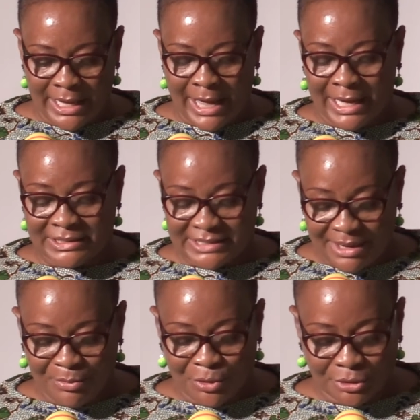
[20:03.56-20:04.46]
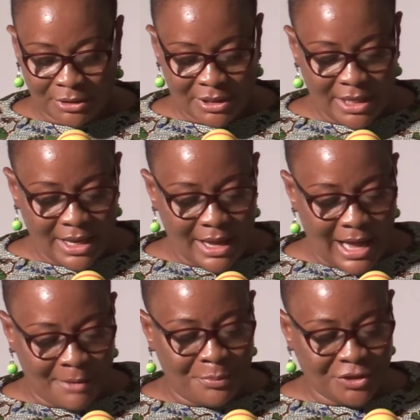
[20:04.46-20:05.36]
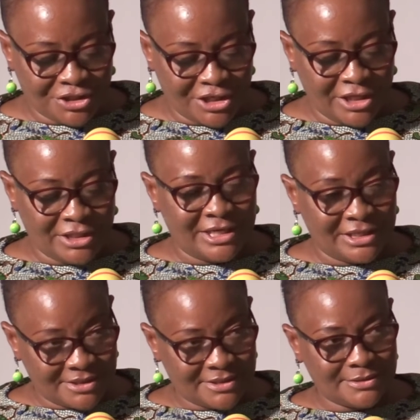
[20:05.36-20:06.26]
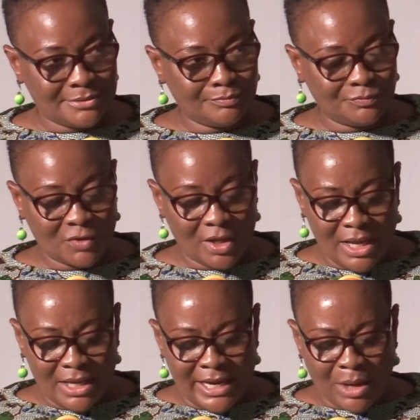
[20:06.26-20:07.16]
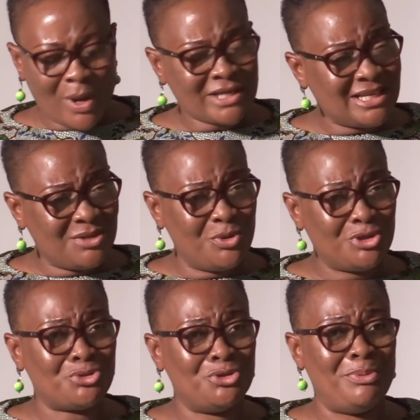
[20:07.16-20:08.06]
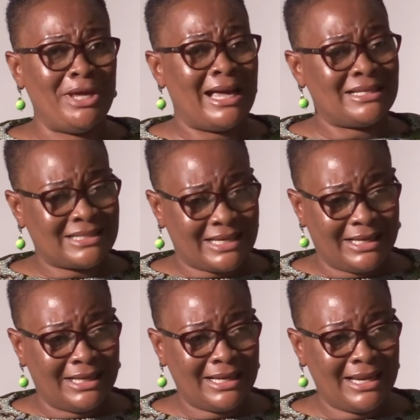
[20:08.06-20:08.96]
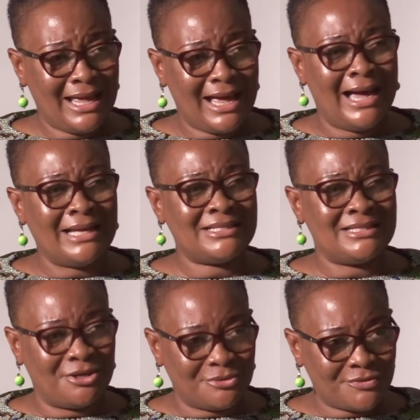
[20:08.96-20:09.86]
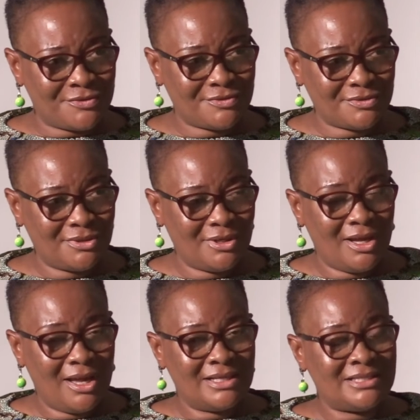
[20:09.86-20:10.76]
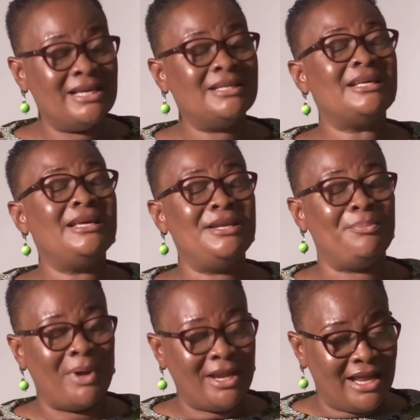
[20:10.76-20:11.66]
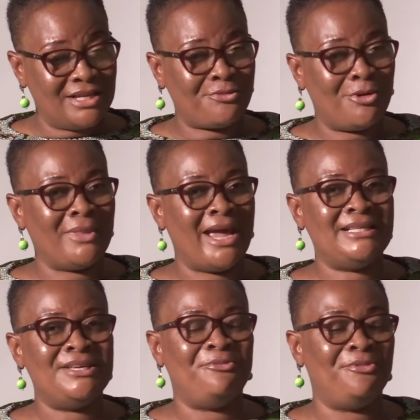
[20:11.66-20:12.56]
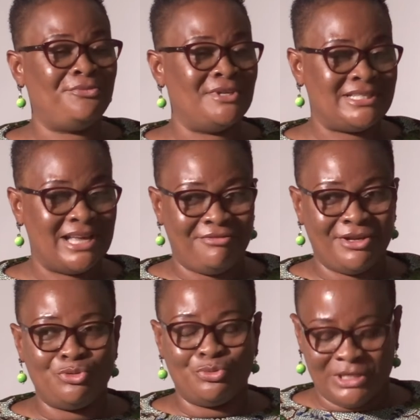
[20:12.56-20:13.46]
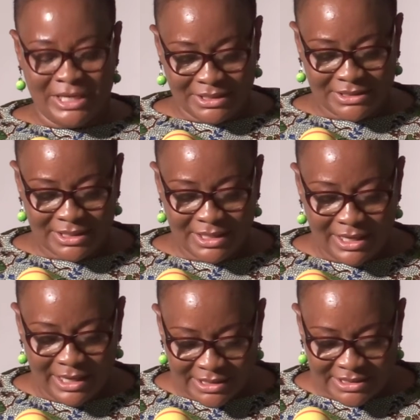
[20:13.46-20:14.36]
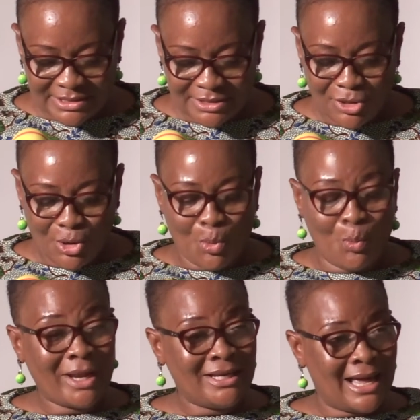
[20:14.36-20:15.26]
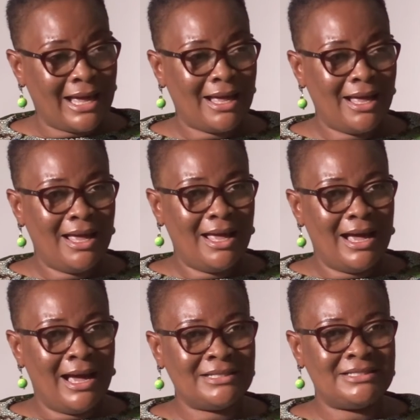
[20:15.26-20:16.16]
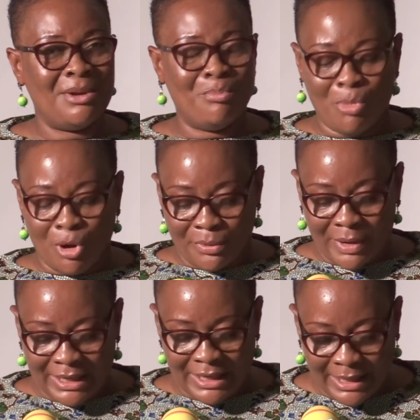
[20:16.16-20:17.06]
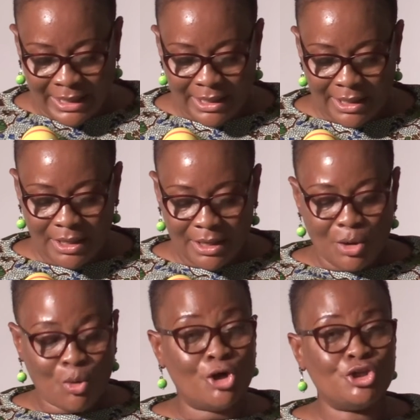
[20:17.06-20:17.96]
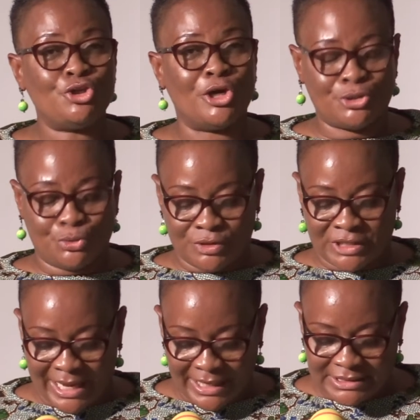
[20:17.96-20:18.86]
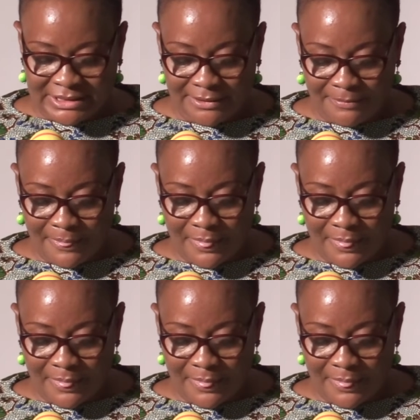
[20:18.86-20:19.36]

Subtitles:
here assembled appreciate this. The question we should be asking ourselves since independence from 1957 to date is whether, as a morally conscious society,